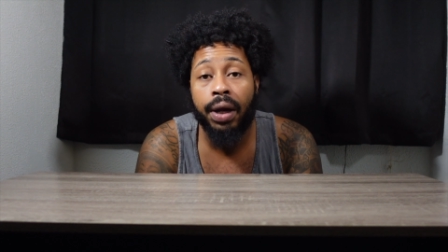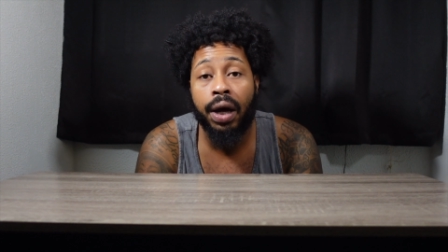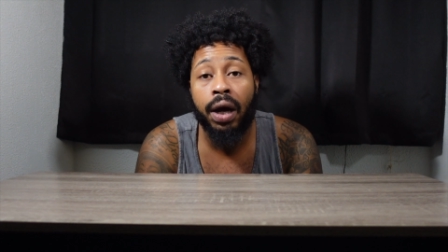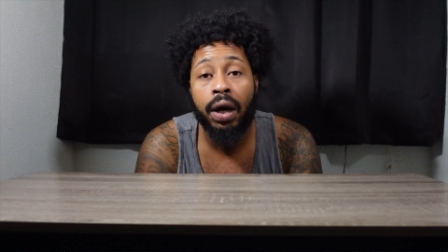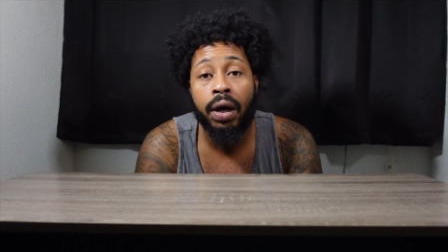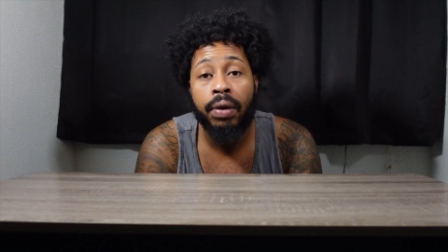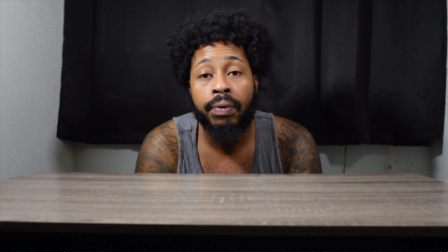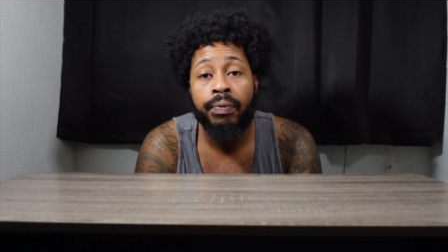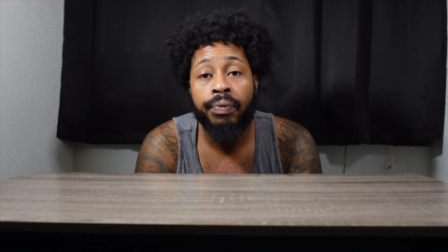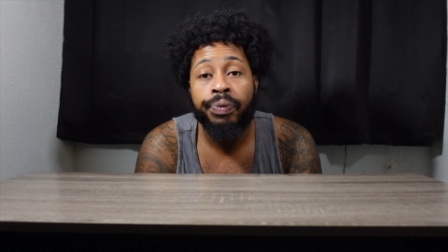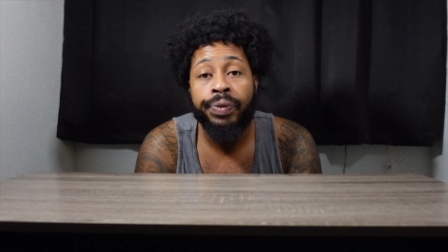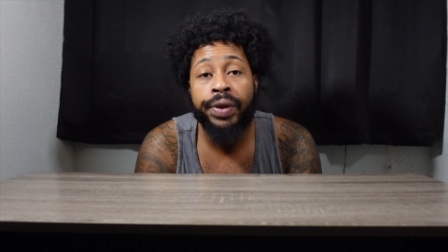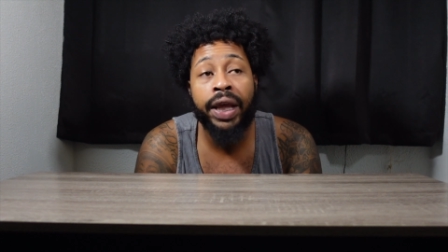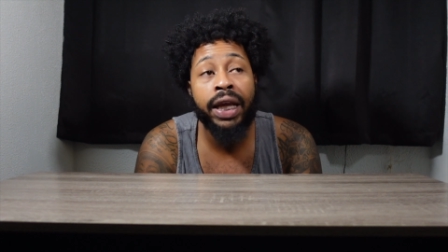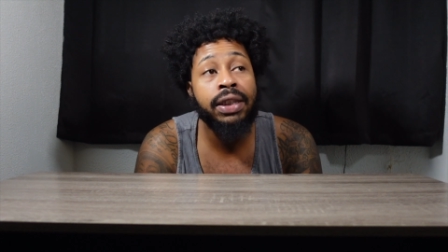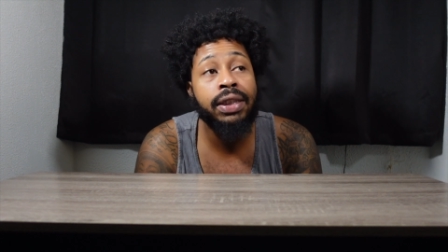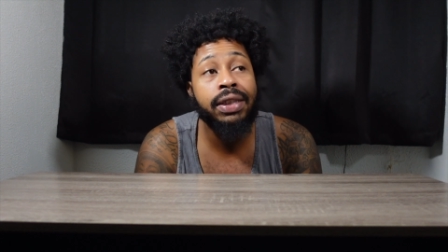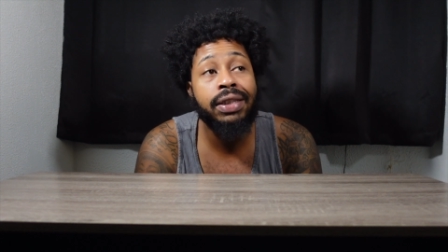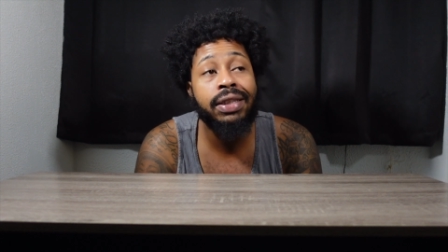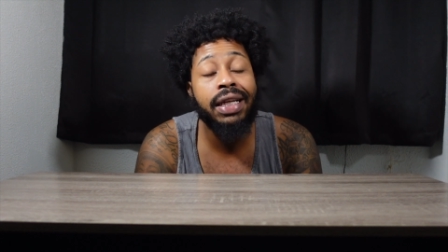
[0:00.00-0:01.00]
dog.
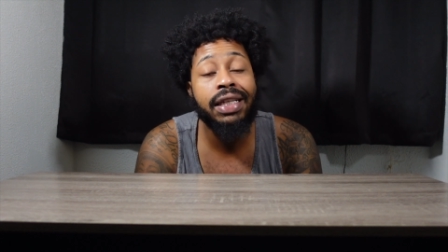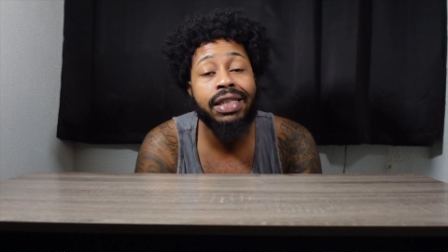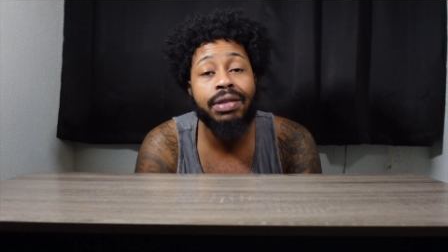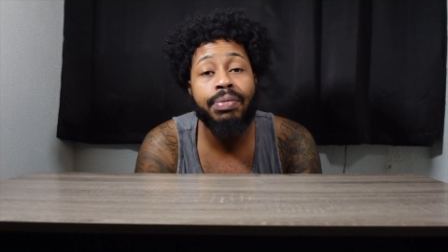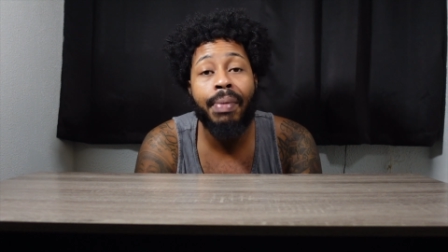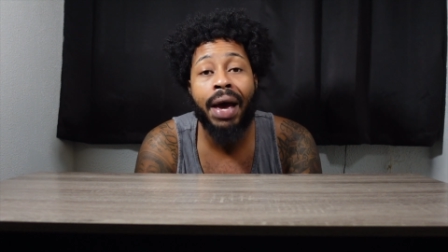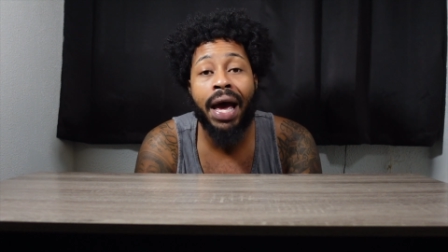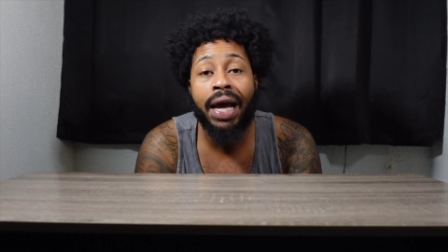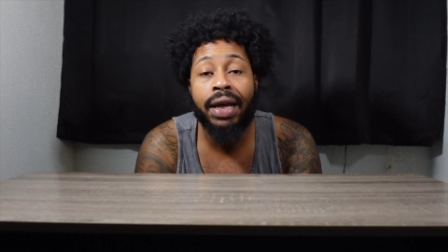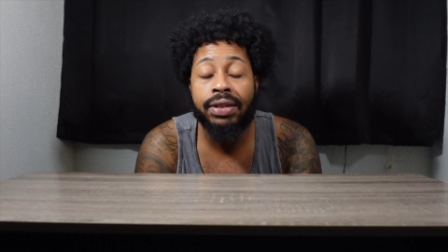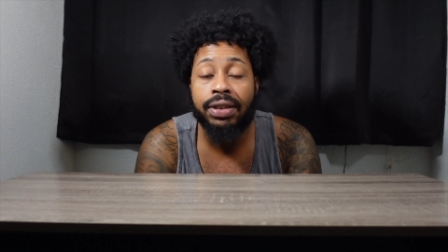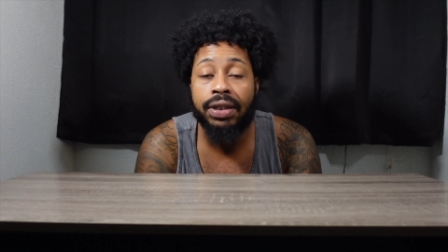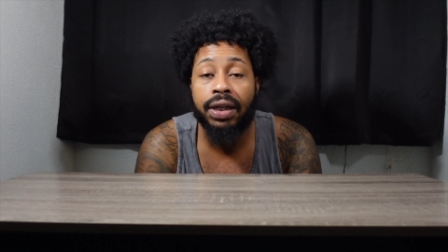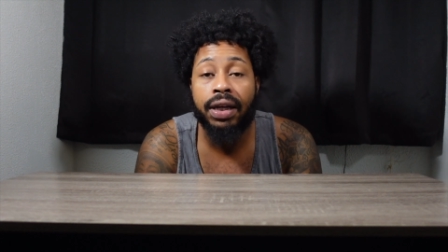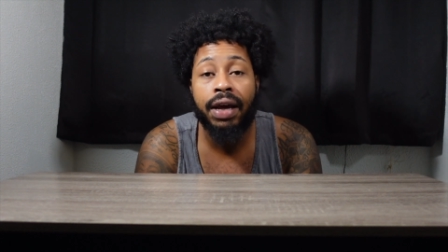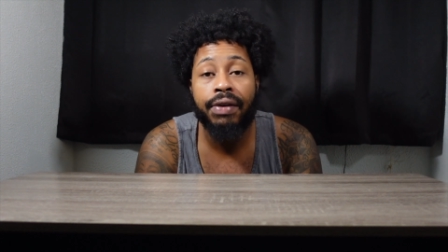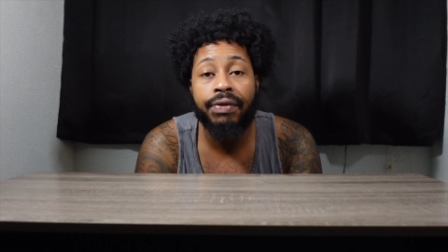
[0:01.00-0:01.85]
They just dismantle